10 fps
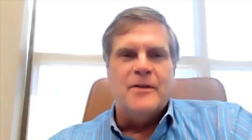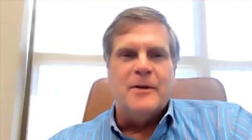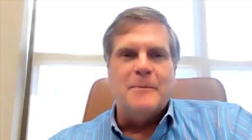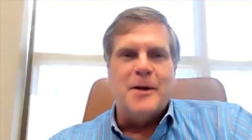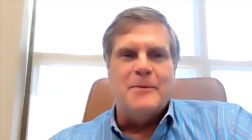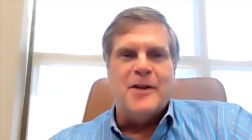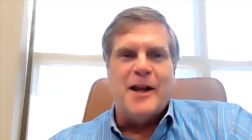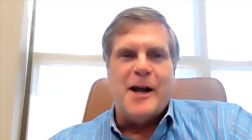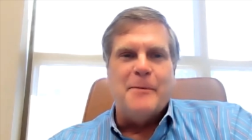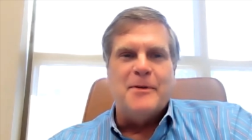sometimes
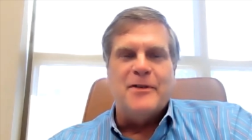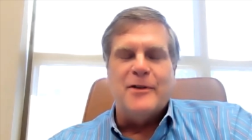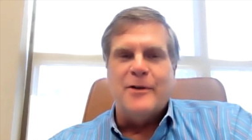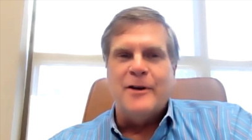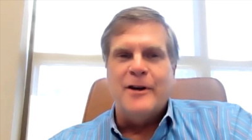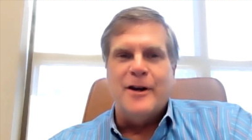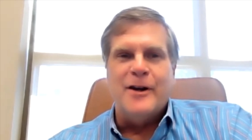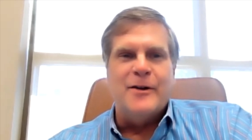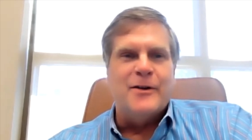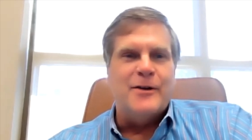that happens during
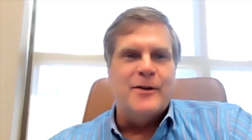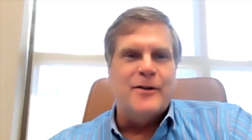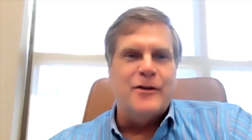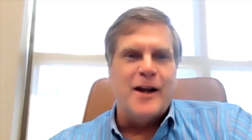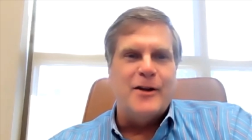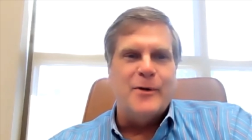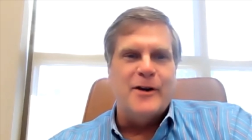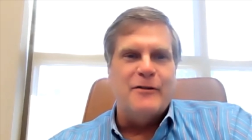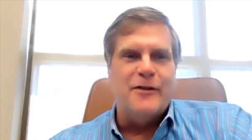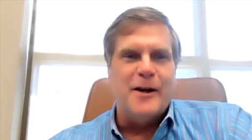uh, during
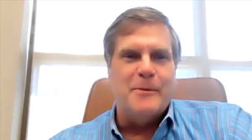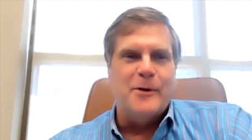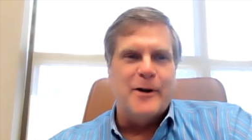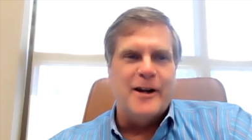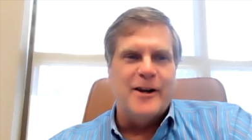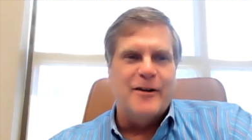January and February